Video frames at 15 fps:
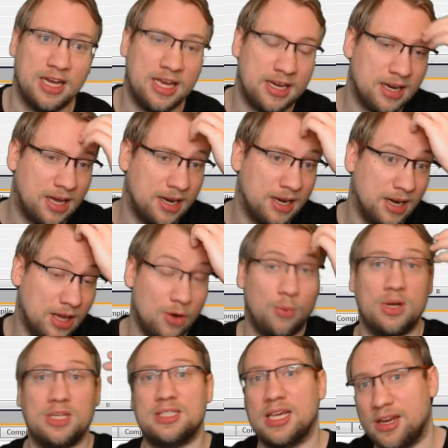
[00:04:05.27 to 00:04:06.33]
8, 9.
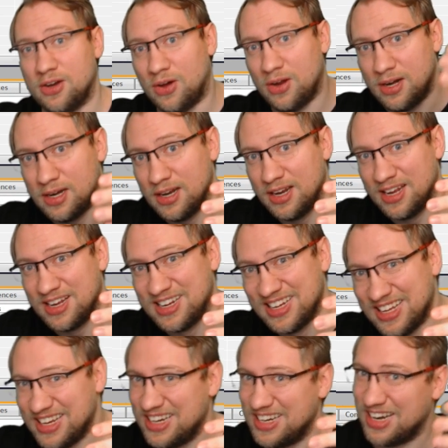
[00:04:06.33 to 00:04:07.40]
1 second on.
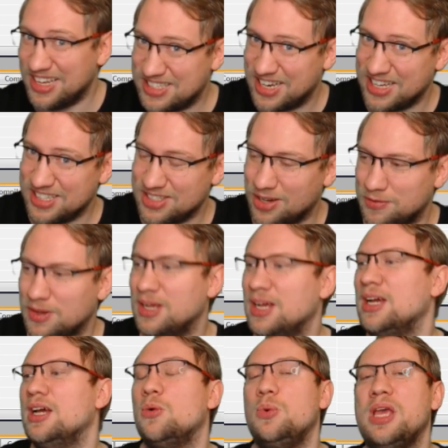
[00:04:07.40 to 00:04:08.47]
9 seconds off.
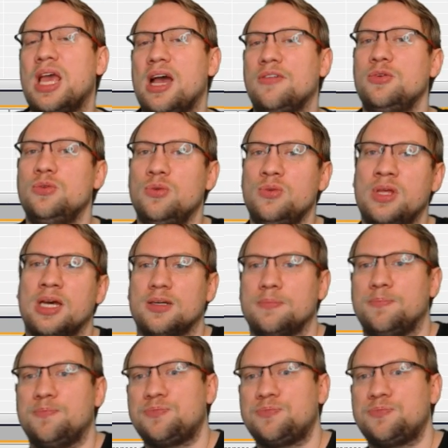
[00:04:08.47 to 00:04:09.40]
We have to do that.